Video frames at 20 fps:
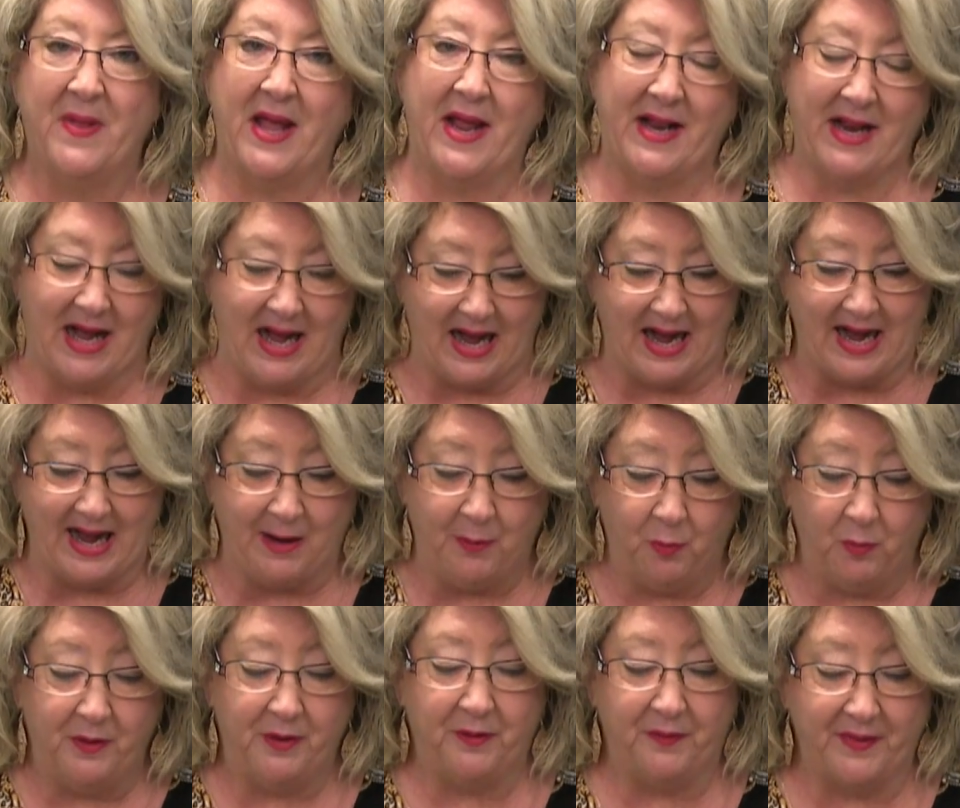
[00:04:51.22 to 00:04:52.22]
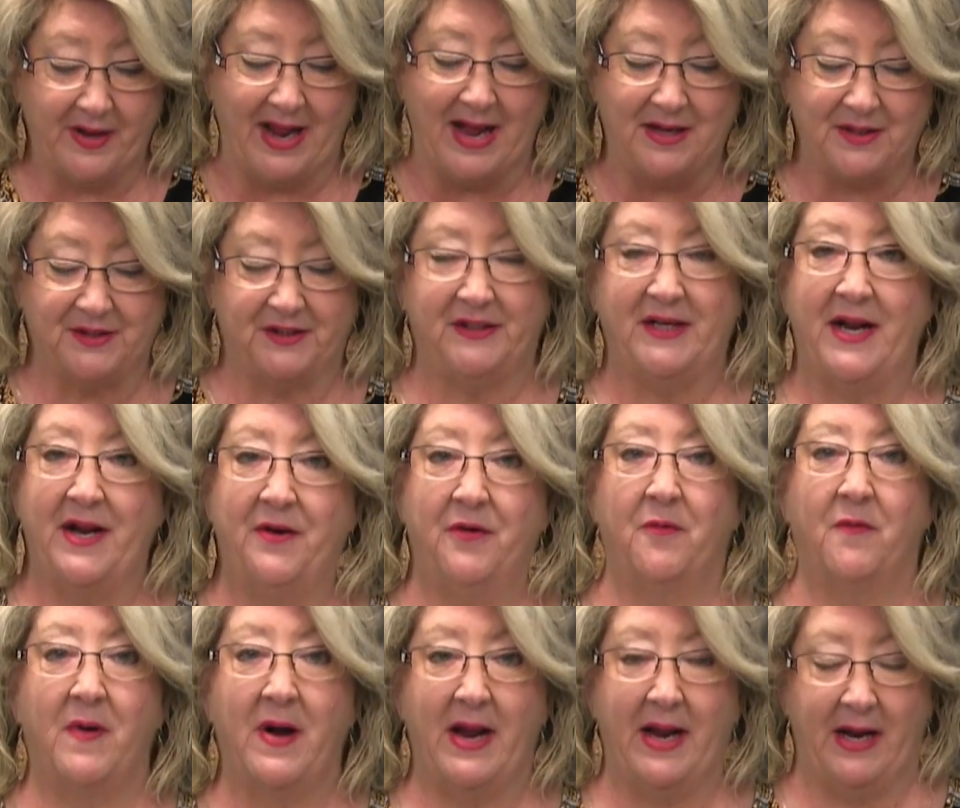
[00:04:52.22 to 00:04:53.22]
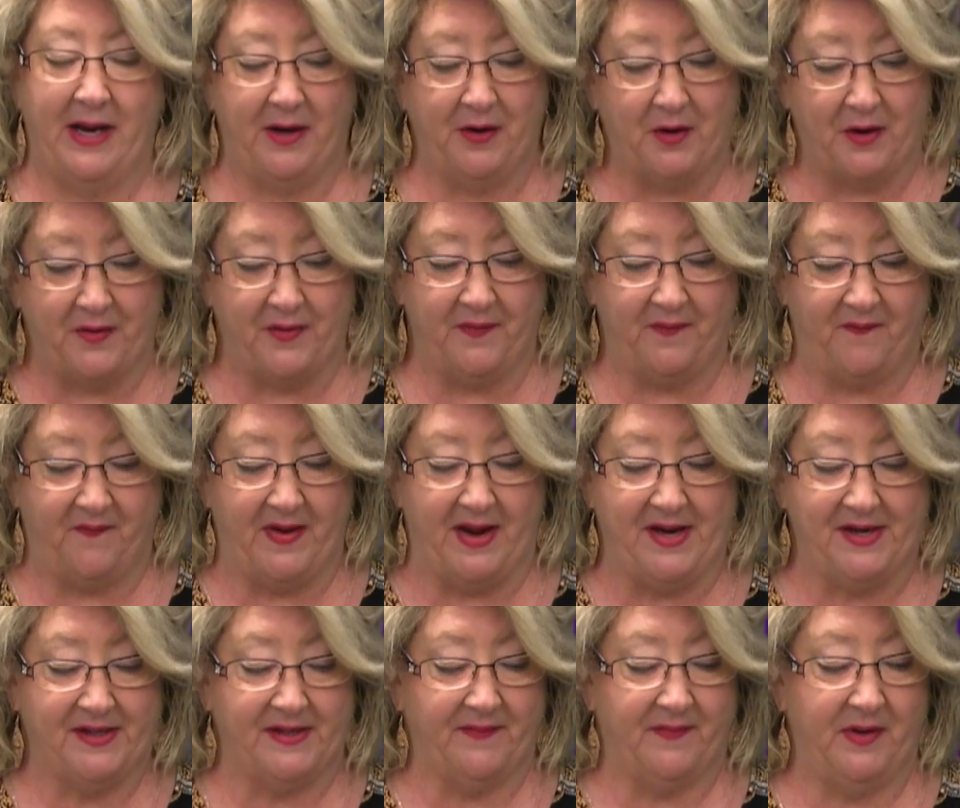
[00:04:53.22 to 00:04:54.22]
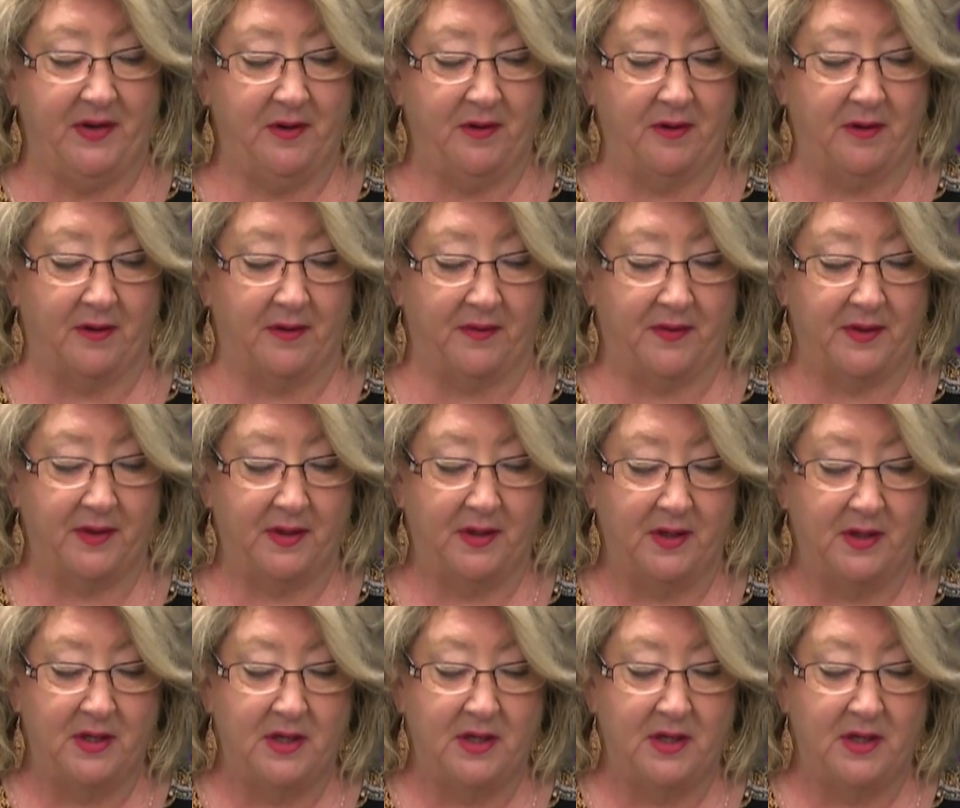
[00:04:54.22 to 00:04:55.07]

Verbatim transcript: and I will now send rain on the face of the earth.